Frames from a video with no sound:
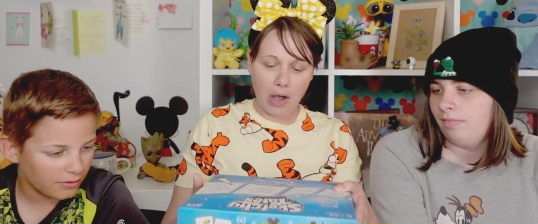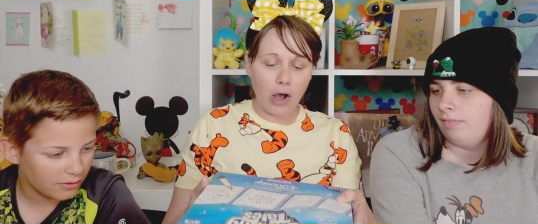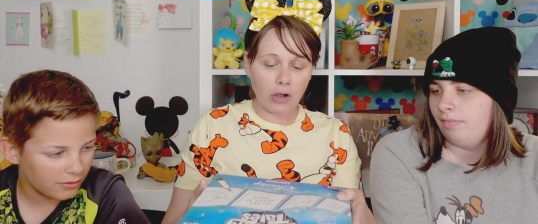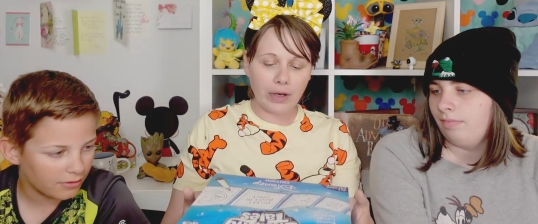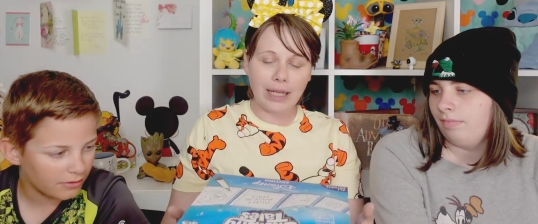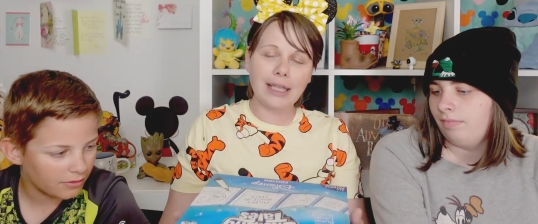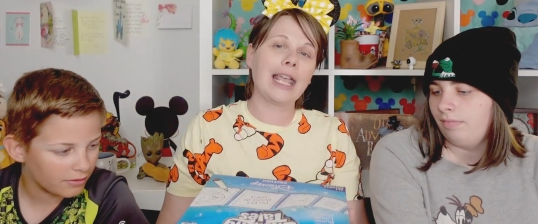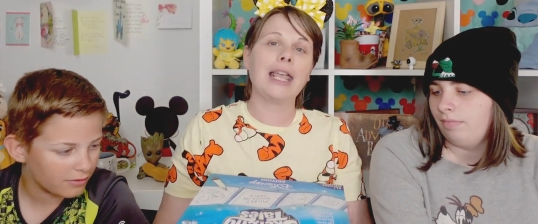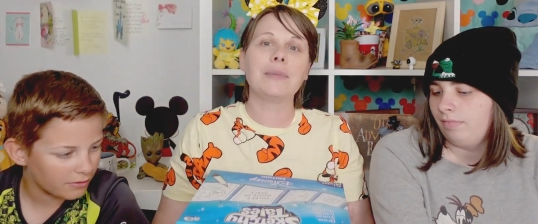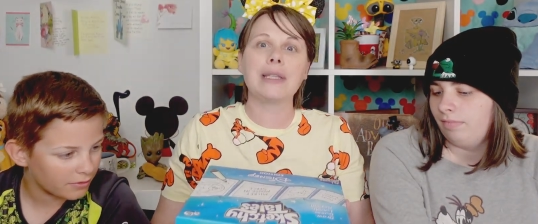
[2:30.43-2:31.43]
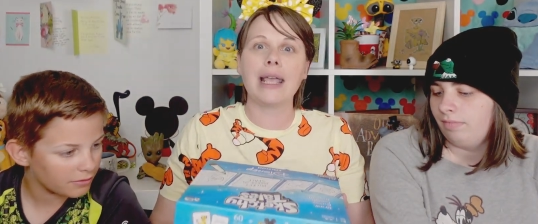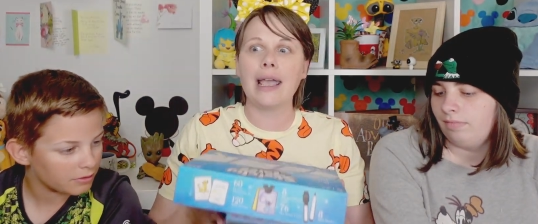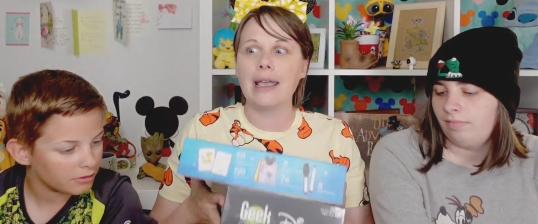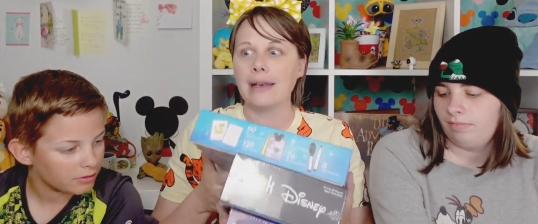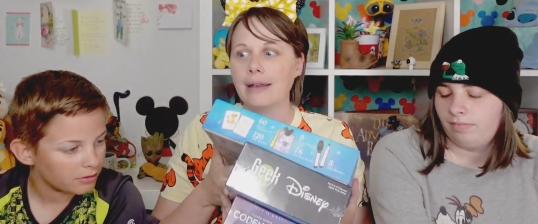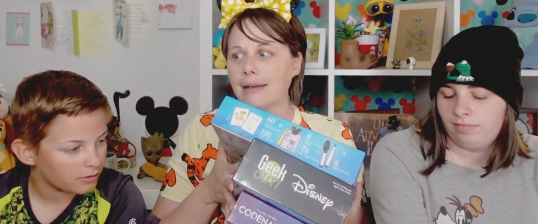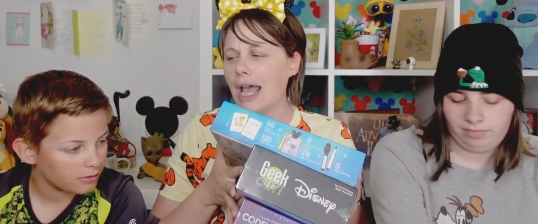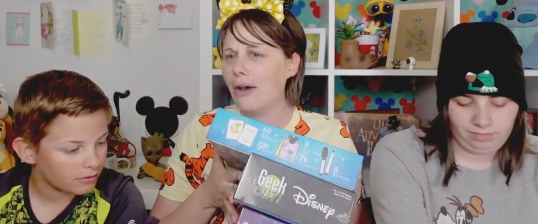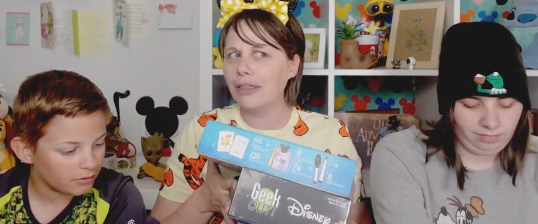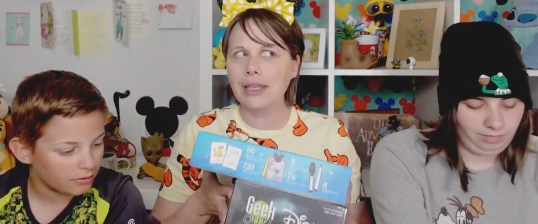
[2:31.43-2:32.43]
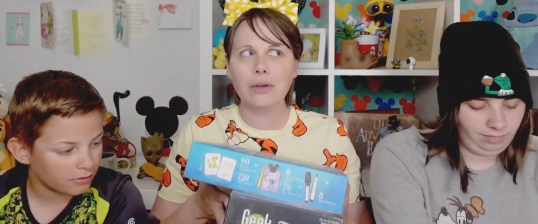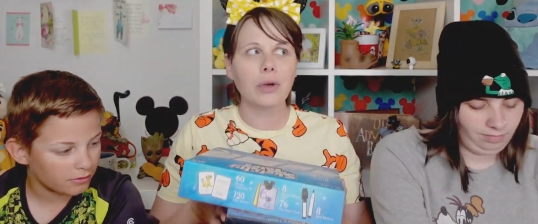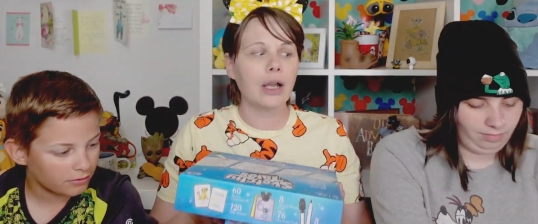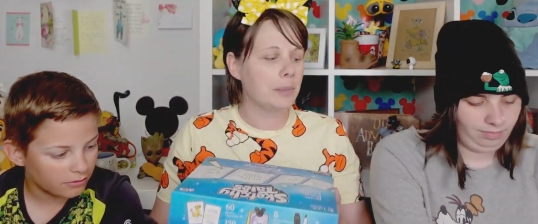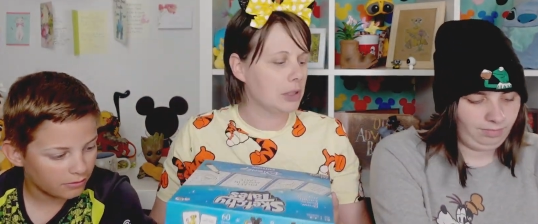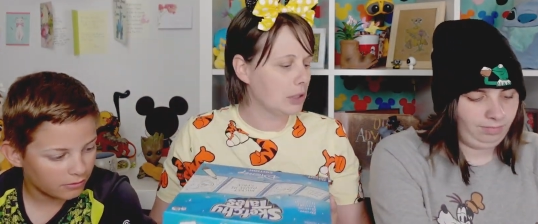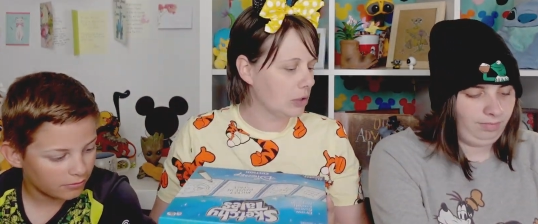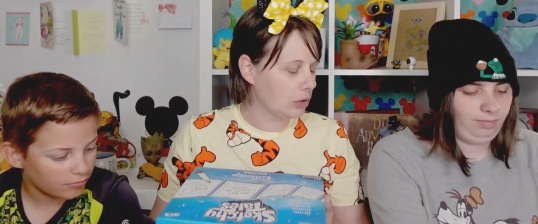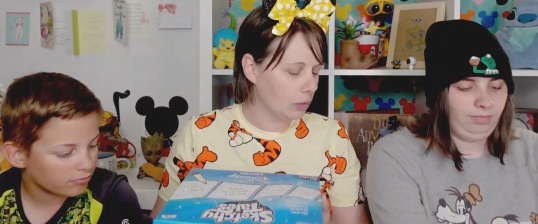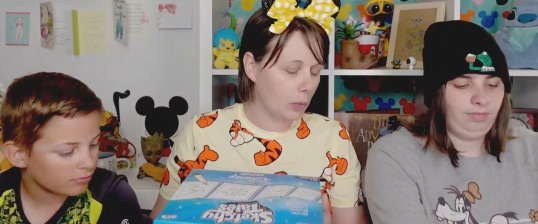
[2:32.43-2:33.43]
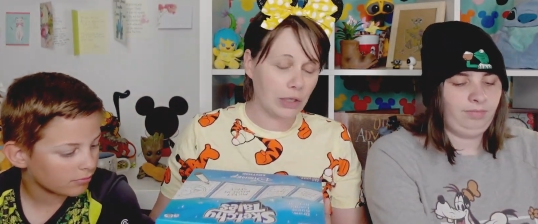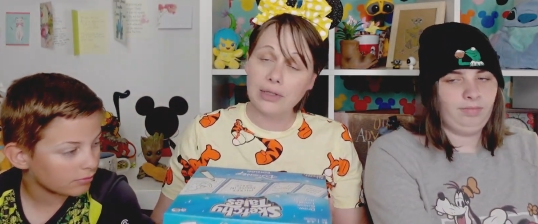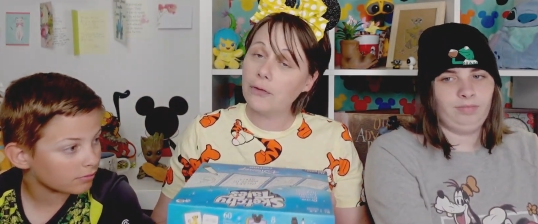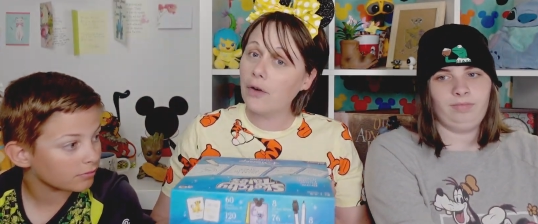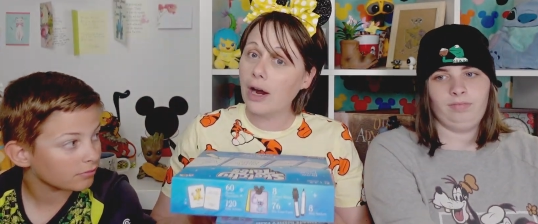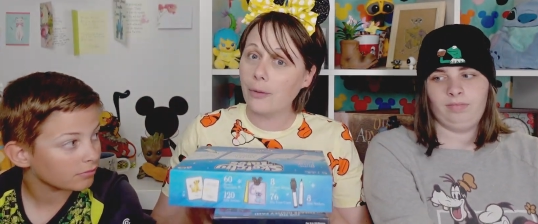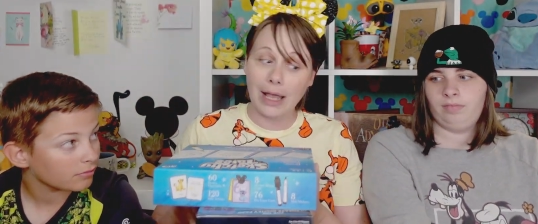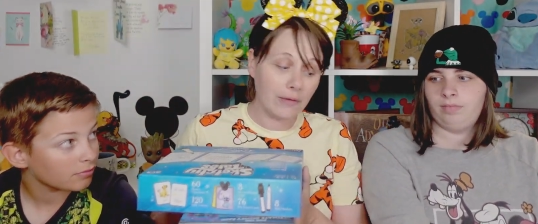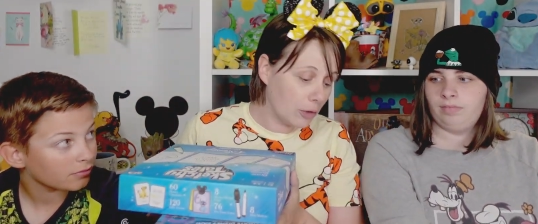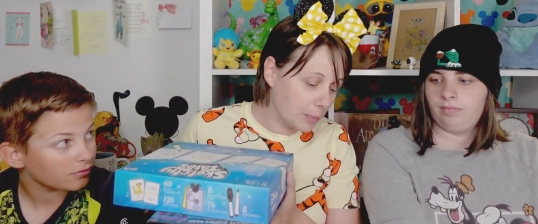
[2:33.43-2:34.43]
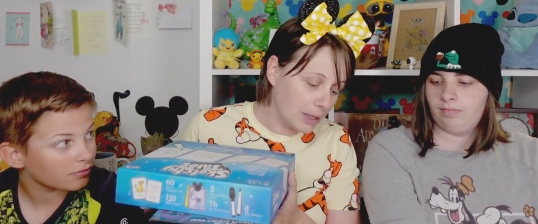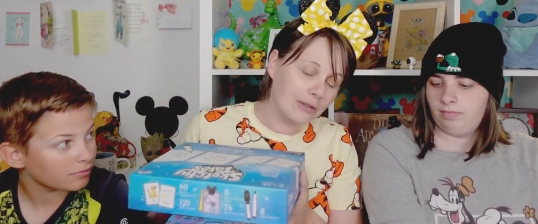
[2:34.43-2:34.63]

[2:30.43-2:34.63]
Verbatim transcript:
Speaker 1: all great games. And now I think we're up to, well, so far, we haven't opened